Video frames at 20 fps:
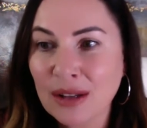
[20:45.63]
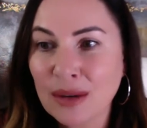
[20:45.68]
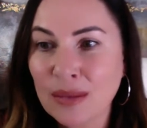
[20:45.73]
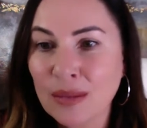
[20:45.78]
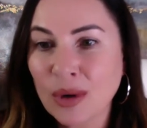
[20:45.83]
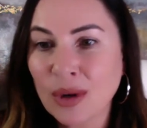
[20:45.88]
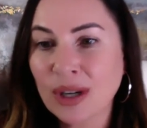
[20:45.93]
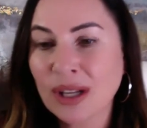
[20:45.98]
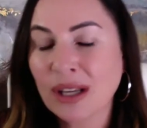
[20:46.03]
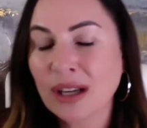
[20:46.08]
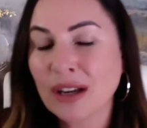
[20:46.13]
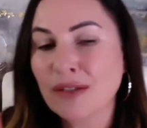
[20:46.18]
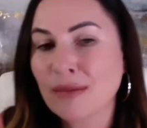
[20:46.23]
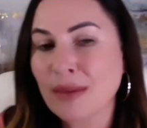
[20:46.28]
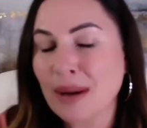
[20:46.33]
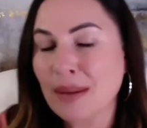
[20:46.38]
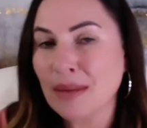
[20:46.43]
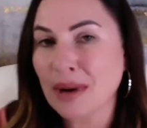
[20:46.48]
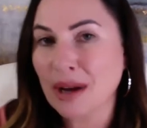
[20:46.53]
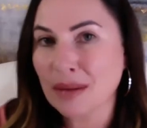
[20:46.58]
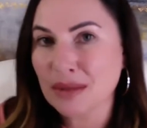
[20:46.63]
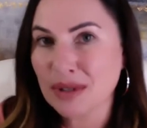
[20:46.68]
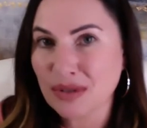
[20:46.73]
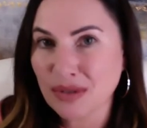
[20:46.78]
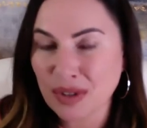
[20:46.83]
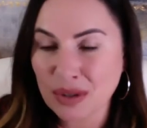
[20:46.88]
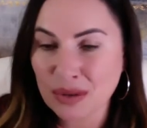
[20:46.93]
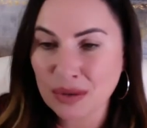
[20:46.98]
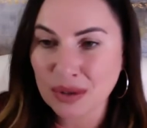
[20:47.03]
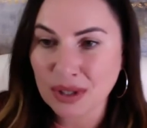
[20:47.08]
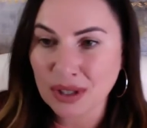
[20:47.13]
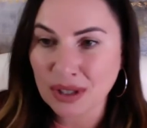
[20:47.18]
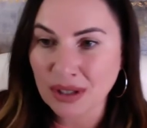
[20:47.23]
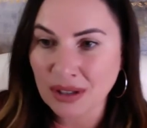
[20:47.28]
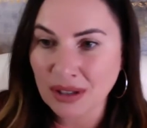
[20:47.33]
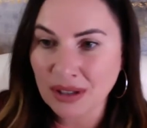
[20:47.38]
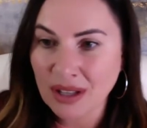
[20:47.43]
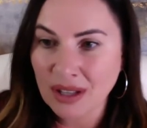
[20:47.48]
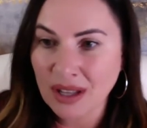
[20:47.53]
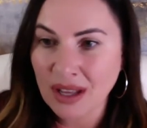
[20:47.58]
The morning of my mom's
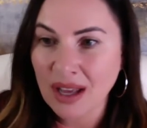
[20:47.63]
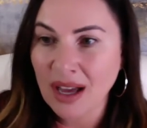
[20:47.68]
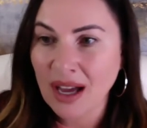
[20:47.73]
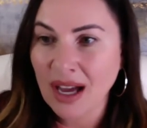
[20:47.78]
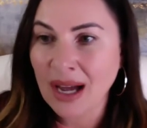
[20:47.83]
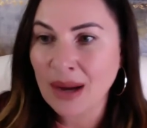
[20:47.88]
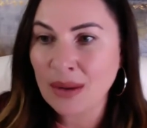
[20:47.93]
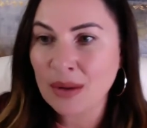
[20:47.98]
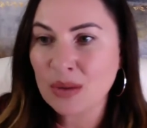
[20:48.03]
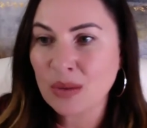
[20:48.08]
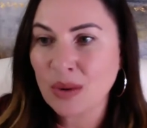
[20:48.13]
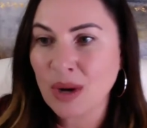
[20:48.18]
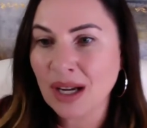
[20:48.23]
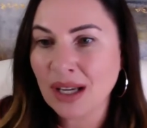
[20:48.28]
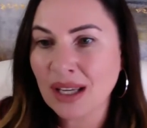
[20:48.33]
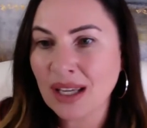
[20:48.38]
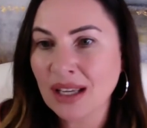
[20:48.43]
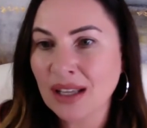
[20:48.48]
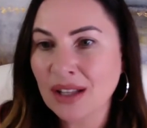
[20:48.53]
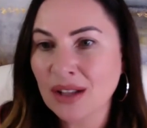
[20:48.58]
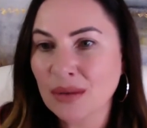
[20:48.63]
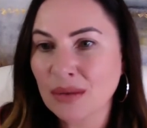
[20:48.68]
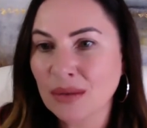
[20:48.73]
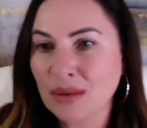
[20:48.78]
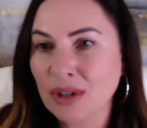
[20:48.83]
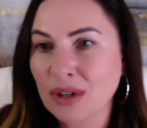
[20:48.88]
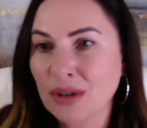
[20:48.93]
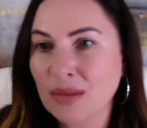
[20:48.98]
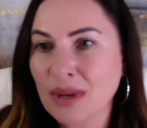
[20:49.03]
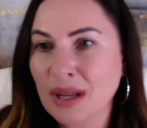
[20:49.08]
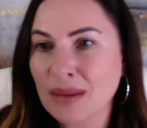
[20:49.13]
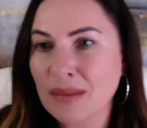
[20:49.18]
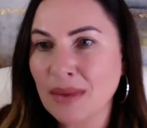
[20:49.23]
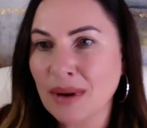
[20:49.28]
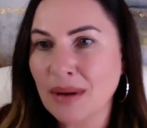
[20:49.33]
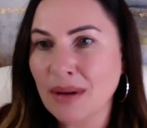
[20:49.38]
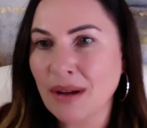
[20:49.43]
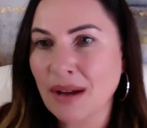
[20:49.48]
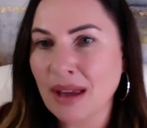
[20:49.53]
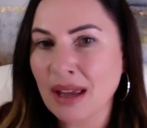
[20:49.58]
funeral, I was walking in the room
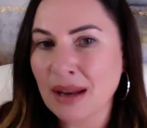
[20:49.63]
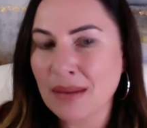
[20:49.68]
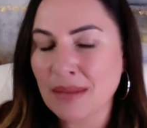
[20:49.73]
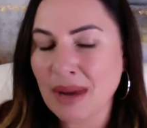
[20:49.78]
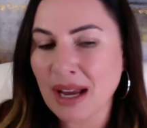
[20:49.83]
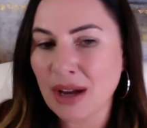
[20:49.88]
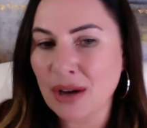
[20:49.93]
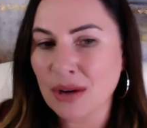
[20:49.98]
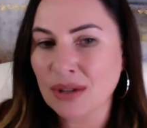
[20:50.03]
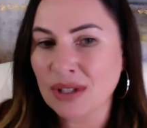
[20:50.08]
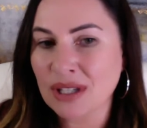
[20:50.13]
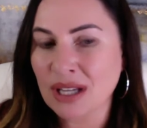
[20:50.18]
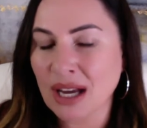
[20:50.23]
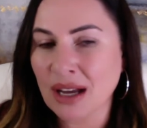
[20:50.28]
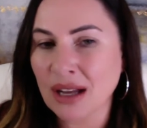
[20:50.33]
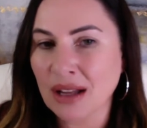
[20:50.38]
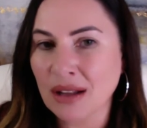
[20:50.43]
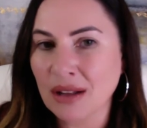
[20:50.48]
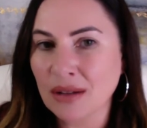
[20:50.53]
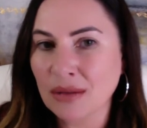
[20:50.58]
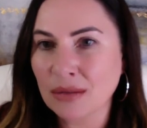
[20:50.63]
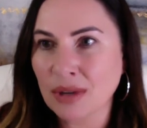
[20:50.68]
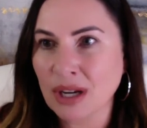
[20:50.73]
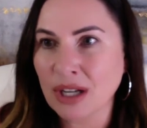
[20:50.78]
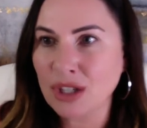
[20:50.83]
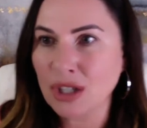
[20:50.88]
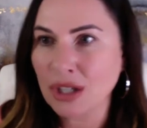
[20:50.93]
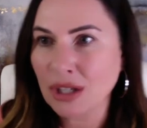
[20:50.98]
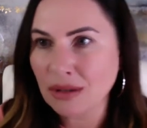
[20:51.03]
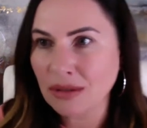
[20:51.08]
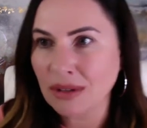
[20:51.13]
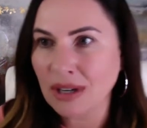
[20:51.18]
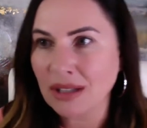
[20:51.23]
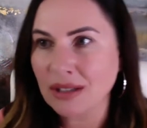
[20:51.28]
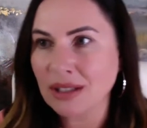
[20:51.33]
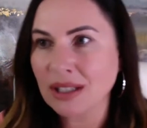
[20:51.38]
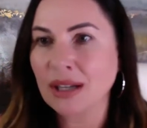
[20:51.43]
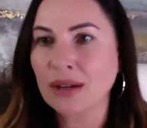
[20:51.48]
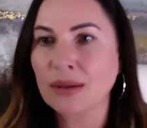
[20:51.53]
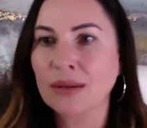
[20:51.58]
in my hotel, rushing
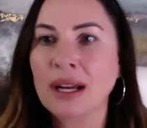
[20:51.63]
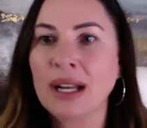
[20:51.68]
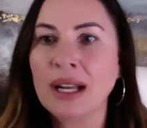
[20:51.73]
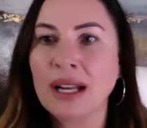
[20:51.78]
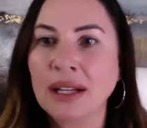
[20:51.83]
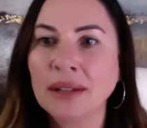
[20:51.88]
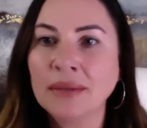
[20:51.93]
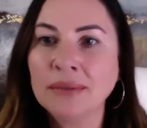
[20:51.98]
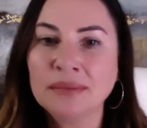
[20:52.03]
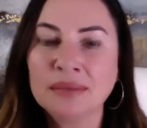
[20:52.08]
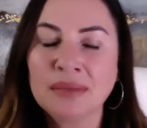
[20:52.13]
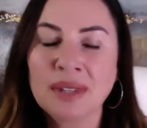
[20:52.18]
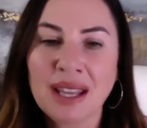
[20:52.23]
around to get ready,